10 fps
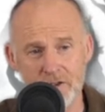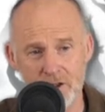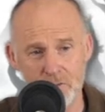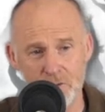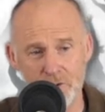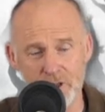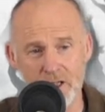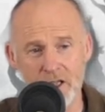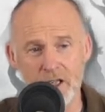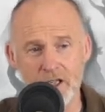Don't
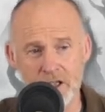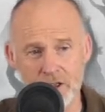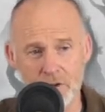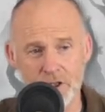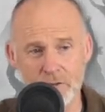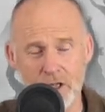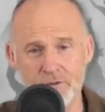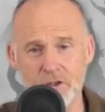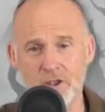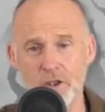worry. You know what you
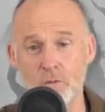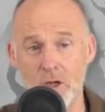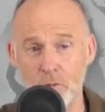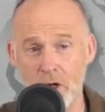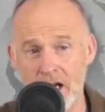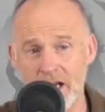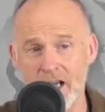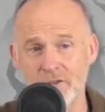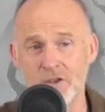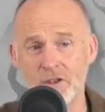have to do? What I
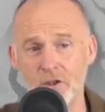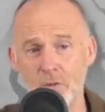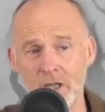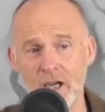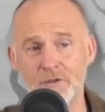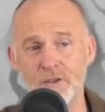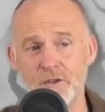have to do? We have to